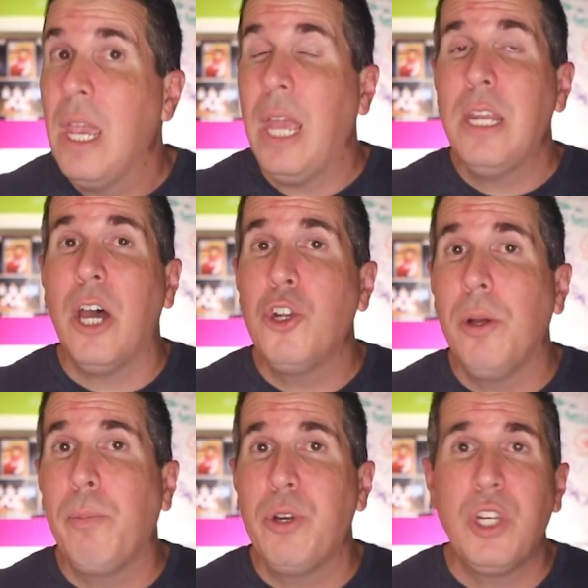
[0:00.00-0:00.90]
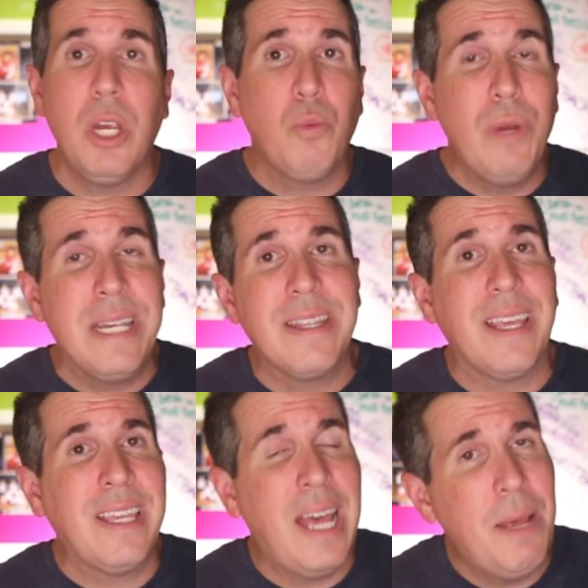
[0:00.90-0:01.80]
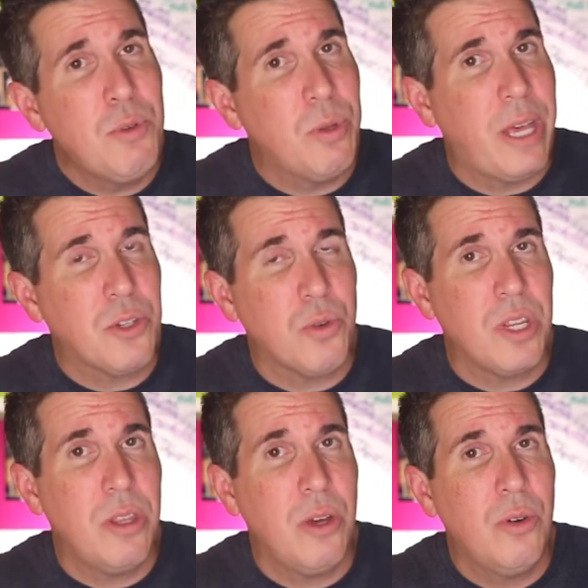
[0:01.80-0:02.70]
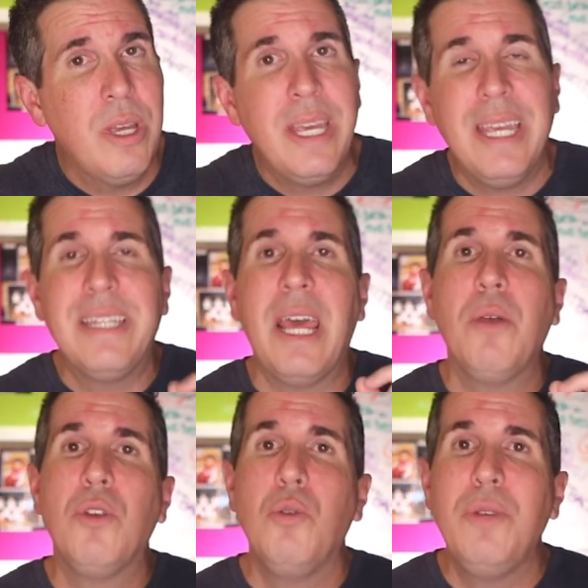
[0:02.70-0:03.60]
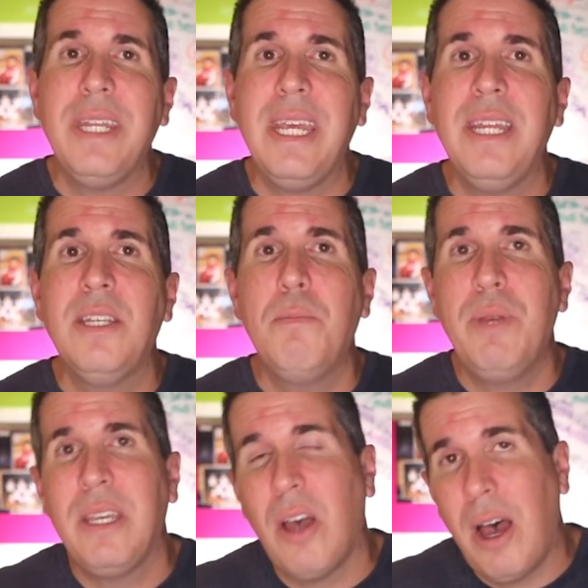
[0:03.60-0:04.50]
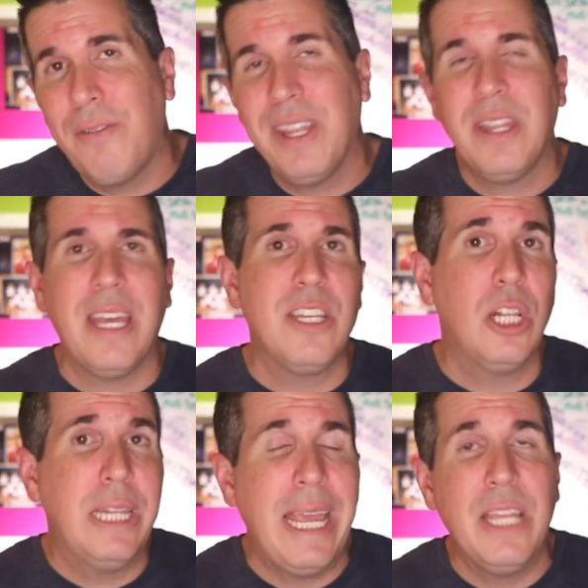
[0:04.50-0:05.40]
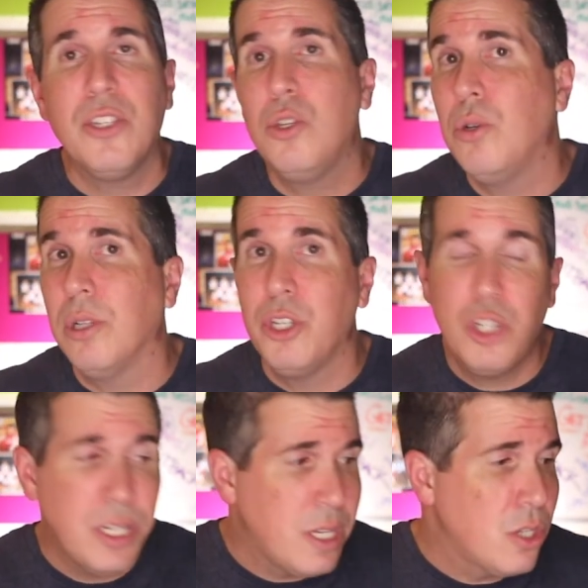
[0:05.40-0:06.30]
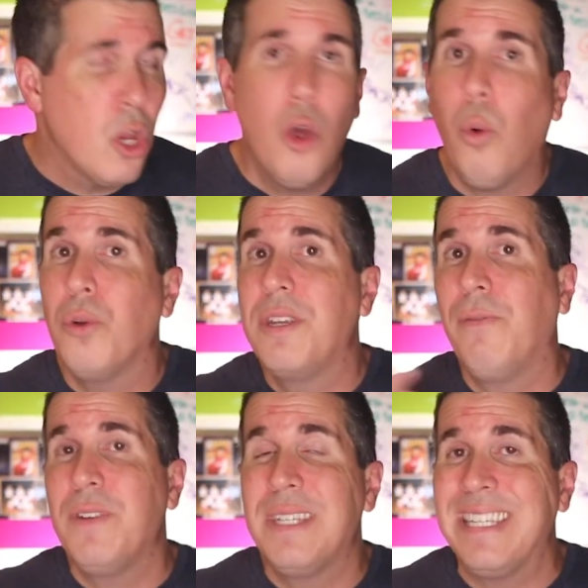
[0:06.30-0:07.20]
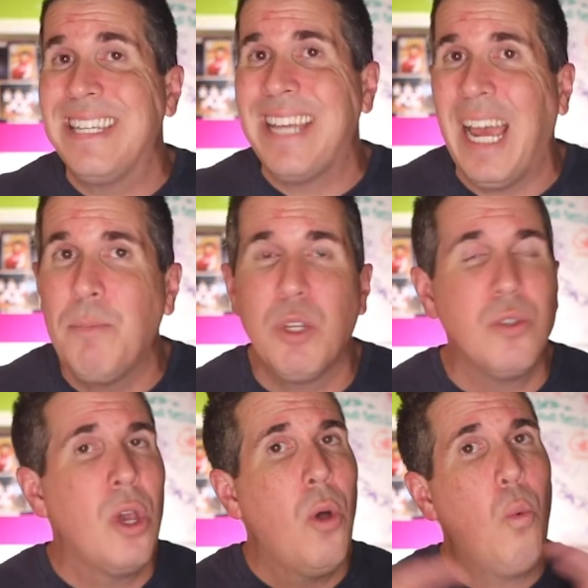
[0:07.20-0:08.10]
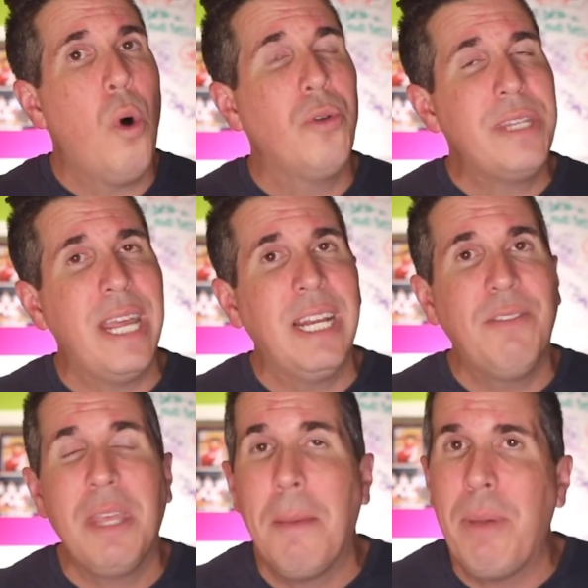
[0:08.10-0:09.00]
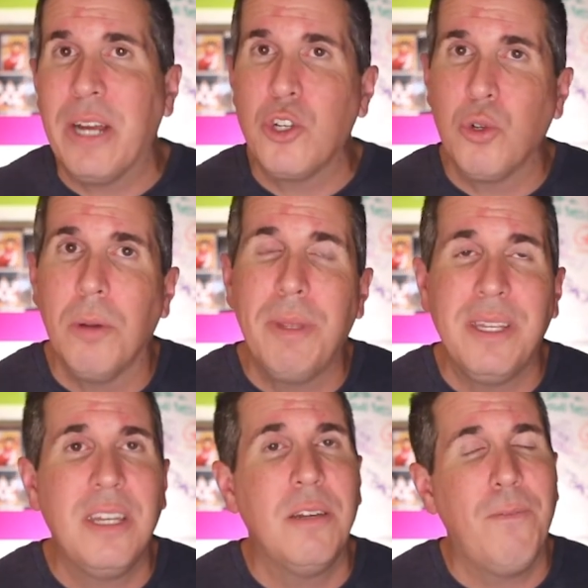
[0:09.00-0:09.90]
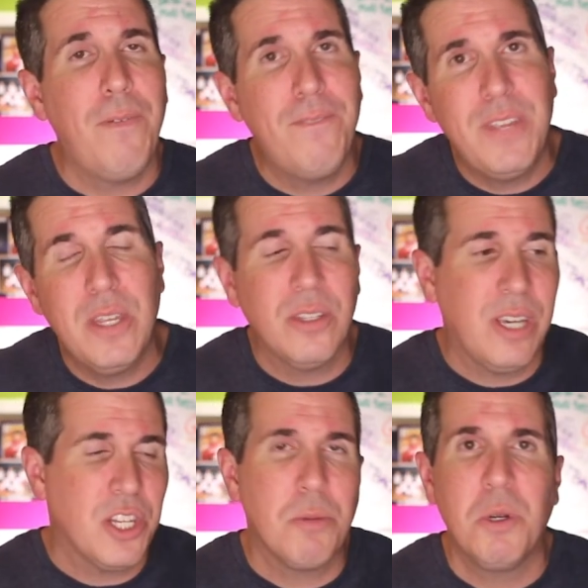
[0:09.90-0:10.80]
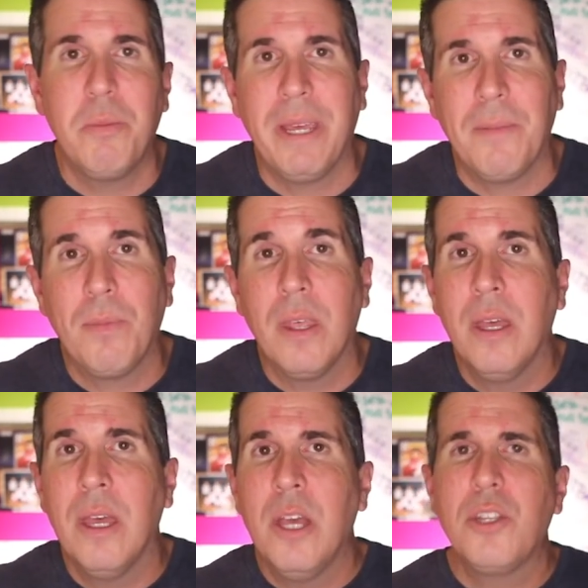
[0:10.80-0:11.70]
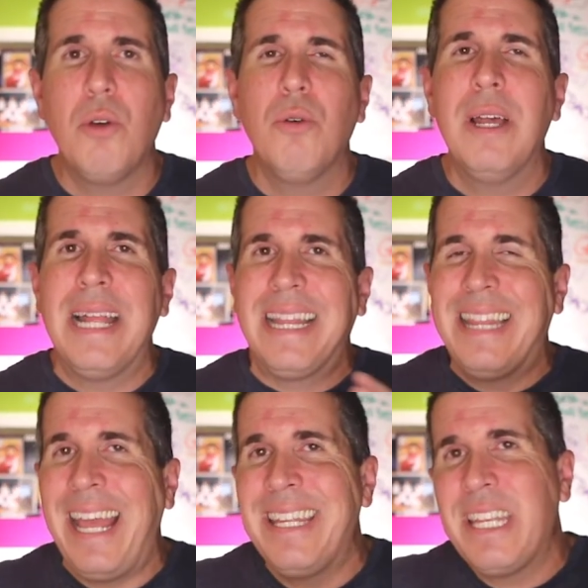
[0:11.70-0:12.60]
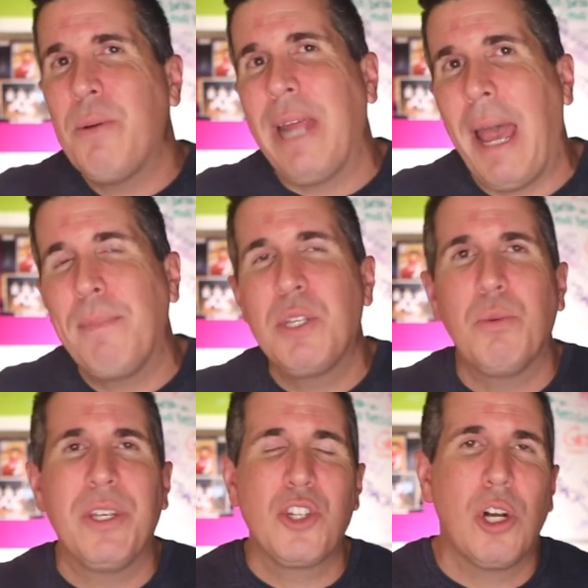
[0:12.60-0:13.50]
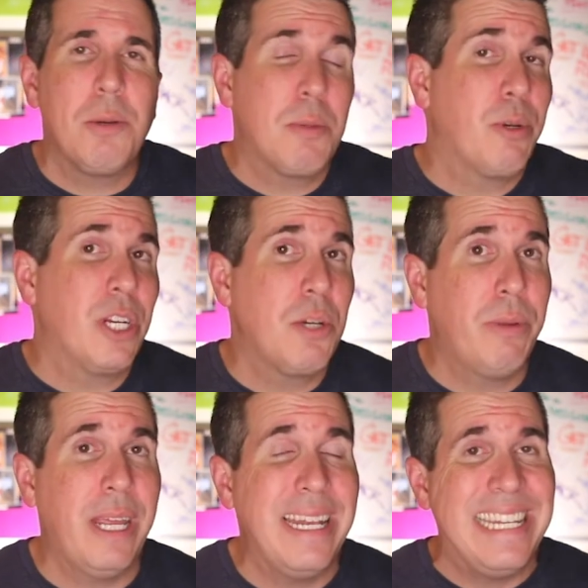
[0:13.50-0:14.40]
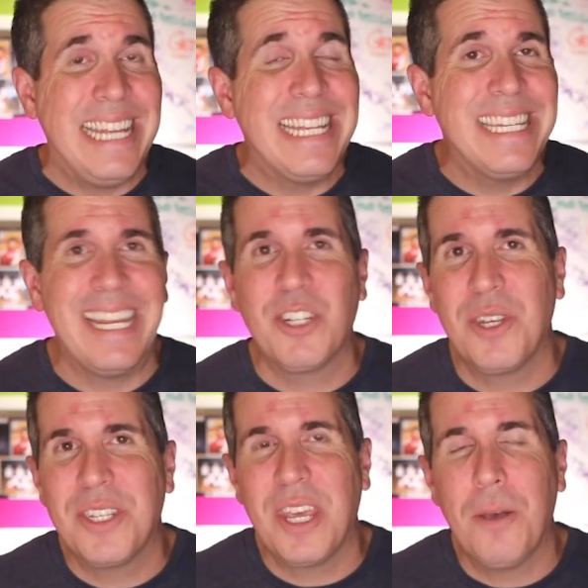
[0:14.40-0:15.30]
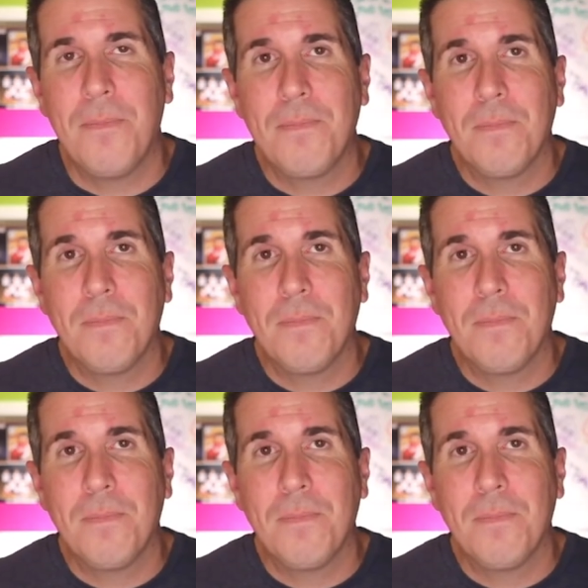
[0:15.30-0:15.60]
An underappreciated risk that comes with outsourcing, though, is that you need to be confident that delays due to logistics or differences in time zones won't negatively impact your ability to fulfill customer demand. So let's see what happens when a startup's production plan doesn't actually scale.